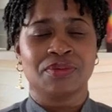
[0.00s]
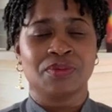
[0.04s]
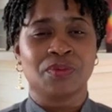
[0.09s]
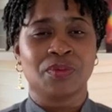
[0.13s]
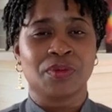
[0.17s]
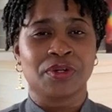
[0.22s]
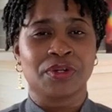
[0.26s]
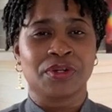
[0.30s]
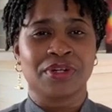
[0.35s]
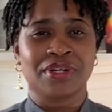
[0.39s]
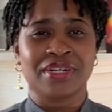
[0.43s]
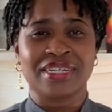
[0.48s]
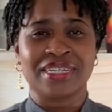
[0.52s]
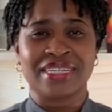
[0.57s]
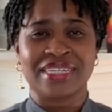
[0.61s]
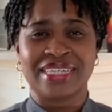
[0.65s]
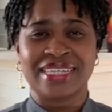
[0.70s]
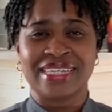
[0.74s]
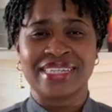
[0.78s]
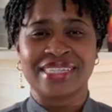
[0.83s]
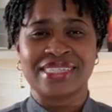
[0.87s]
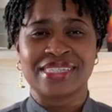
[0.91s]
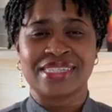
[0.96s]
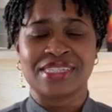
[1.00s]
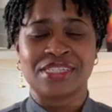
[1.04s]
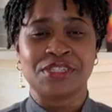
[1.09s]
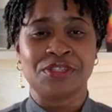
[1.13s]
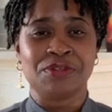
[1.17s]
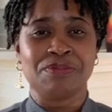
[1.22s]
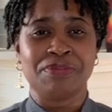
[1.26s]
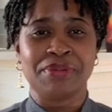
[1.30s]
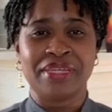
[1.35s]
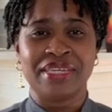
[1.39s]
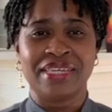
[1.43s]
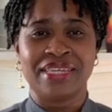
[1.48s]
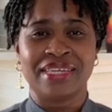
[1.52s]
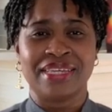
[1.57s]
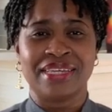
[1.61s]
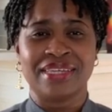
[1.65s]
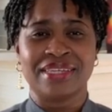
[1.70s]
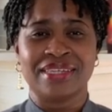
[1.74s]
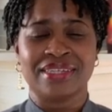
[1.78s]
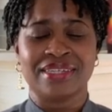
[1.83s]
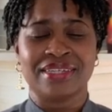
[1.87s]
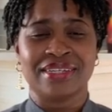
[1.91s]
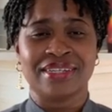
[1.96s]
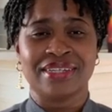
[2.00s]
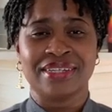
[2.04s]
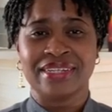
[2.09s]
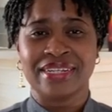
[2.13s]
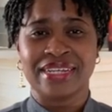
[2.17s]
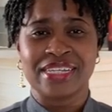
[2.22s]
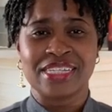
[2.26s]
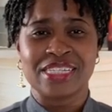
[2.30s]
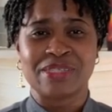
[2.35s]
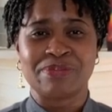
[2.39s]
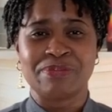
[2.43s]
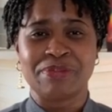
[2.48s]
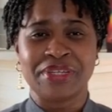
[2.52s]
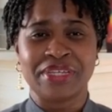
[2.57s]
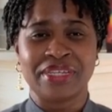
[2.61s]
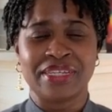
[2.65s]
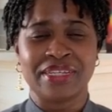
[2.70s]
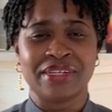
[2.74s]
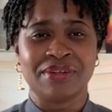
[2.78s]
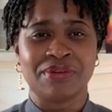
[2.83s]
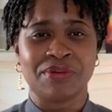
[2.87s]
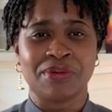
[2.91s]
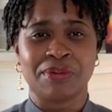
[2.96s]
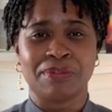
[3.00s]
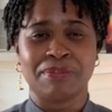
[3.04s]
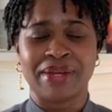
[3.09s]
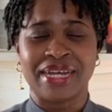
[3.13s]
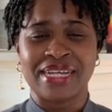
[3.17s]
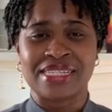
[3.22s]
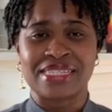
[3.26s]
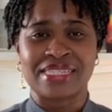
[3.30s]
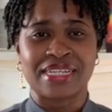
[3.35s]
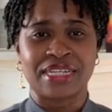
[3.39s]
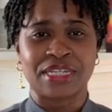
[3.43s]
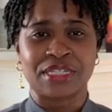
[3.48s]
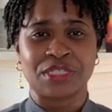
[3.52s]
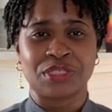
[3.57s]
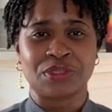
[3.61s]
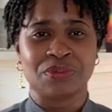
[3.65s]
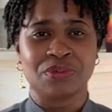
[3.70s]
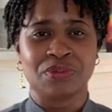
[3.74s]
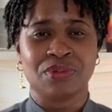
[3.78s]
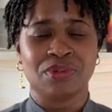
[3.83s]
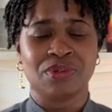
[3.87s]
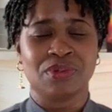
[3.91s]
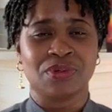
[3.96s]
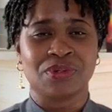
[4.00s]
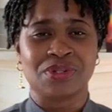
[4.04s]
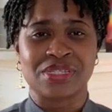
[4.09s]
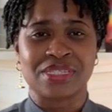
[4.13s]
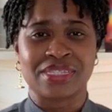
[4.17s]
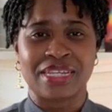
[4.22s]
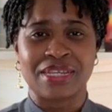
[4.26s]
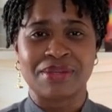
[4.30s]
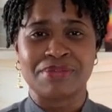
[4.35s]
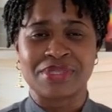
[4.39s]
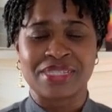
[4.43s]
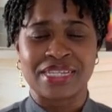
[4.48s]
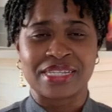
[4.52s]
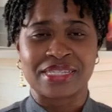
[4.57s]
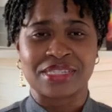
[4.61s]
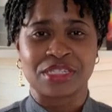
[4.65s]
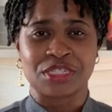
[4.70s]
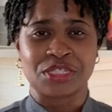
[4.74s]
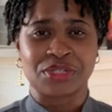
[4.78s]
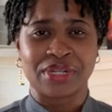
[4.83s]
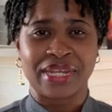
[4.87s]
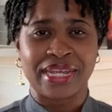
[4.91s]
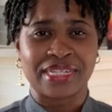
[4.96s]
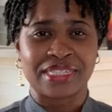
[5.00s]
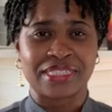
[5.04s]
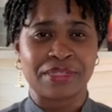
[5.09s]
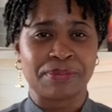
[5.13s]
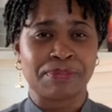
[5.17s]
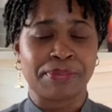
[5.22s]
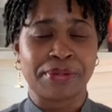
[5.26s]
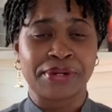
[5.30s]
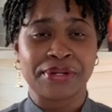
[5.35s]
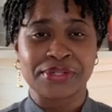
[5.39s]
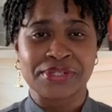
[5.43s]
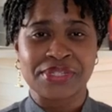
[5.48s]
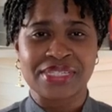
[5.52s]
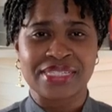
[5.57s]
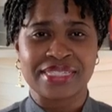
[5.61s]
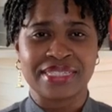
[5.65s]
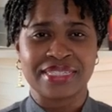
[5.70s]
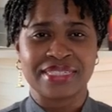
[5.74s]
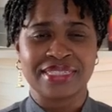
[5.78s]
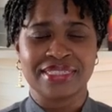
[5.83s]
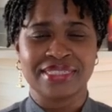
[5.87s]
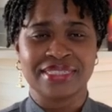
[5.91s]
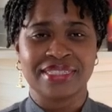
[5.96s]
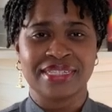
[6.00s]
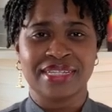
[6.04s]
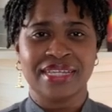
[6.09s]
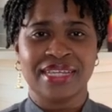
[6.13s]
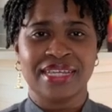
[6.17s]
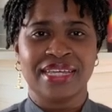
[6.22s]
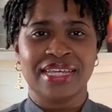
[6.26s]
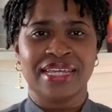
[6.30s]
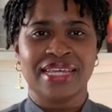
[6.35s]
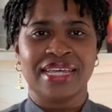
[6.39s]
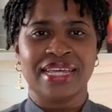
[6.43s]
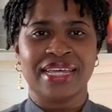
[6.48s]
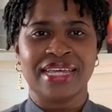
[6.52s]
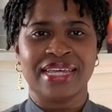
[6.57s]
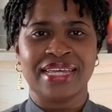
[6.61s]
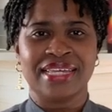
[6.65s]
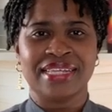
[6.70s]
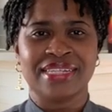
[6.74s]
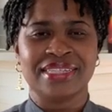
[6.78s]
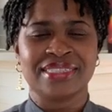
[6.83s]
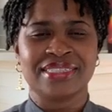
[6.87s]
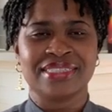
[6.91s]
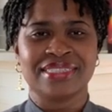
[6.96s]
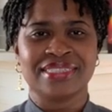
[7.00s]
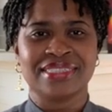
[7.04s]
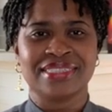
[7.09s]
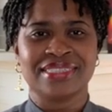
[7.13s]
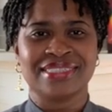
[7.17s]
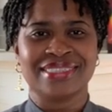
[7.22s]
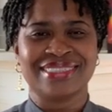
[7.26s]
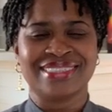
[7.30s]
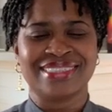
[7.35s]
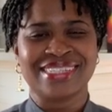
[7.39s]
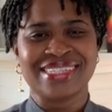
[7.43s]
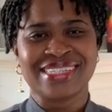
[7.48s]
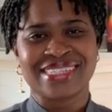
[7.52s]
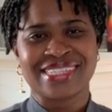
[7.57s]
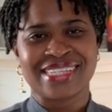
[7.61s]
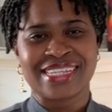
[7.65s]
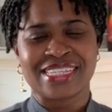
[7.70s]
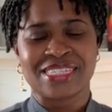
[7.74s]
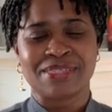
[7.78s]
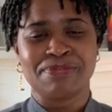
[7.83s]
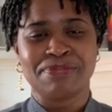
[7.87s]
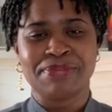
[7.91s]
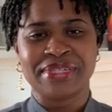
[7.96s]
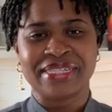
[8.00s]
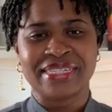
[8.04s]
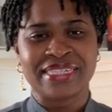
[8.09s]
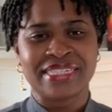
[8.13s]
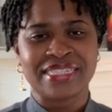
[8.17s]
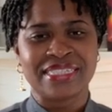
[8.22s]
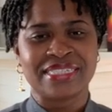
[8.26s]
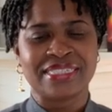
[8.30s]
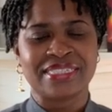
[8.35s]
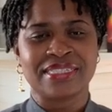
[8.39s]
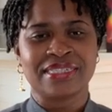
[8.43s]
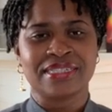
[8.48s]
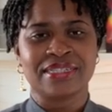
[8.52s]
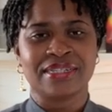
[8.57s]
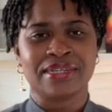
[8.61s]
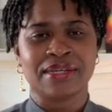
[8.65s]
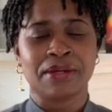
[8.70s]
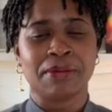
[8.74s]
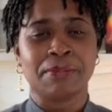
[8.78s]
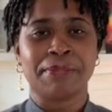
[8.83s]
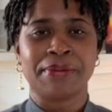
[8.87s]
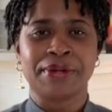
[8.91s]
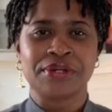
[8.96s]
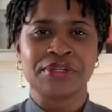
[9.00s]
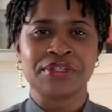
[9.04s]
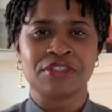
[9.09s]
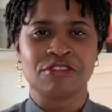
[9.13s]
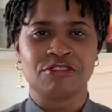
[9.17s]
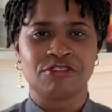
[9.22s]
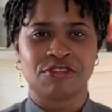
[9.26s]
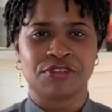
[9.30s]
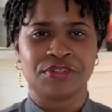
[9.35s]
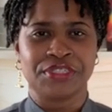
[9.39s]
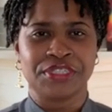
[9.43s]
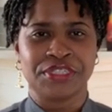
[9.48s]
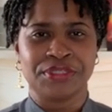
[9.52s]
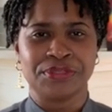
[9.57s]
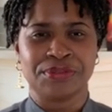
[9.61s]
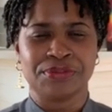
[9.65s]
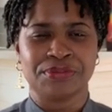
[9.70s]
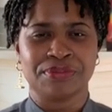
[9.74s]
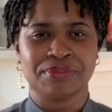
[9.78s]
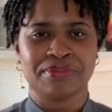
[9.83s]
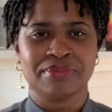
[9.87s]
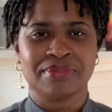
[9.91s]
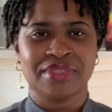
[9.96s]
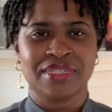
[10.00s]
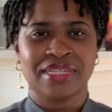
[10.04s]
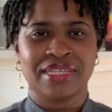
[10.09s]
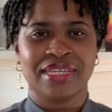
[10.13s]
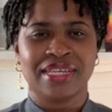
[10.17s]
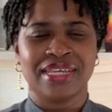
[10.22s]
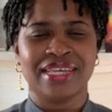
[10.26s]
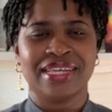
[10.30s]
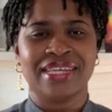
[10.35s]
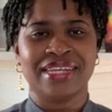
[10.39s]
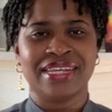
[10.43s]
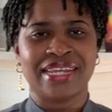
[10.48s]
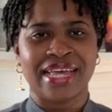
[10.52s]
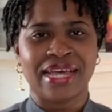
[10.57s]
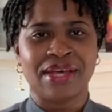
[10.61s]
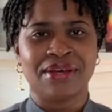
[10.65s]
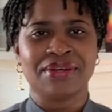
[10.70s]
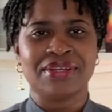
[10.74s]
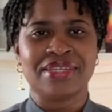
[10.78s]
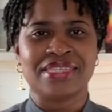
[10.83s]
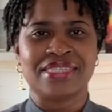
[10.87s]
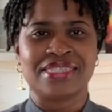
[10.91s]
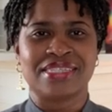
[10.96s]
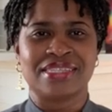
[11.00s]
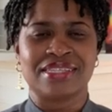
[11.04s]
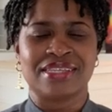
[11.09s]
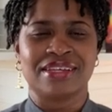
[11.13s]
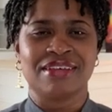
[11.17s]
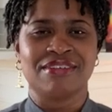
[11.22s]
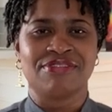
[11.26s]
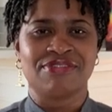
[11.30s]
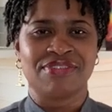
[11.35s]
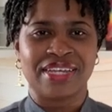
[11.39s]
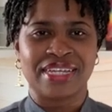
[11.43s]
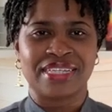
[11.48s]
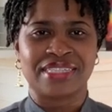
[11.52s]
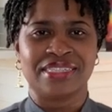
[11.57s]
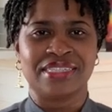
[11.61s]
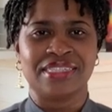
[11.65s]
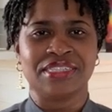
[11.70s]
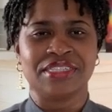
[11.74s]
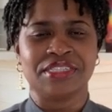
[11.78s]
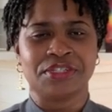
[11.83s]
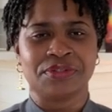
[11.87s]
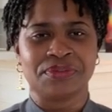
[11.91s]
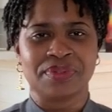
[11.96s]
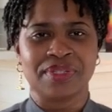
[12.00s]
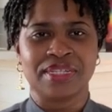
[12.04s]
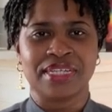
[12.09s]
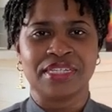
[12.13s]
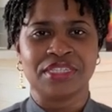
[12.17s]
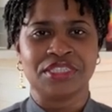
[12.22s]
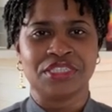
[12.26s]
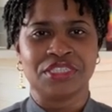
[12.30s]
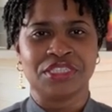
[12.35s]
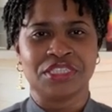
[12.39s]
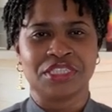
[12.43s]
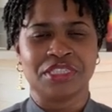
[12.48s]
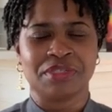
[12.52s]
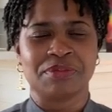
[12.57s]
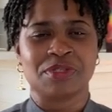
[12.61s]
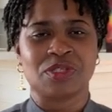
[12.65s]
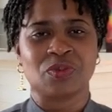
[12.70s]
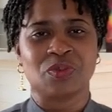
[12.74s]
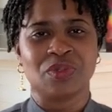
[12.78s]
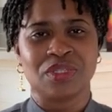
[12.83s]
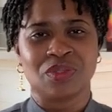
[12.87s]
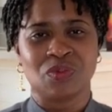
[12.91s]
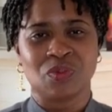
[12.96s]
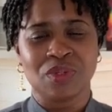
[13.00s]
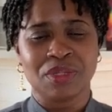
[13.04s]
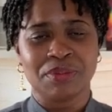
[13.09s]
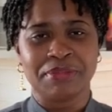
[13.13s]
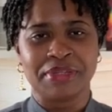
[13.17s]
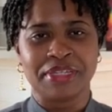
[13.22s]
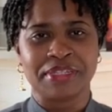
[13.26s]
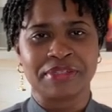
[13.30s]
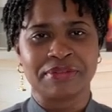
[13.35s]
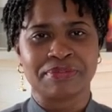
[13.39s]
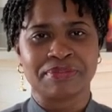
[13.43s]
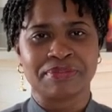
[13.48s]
were against you being a lesbian or bisexual or same sex attracted person. And this has been a burden for you. And now it's affecting your relationships with women.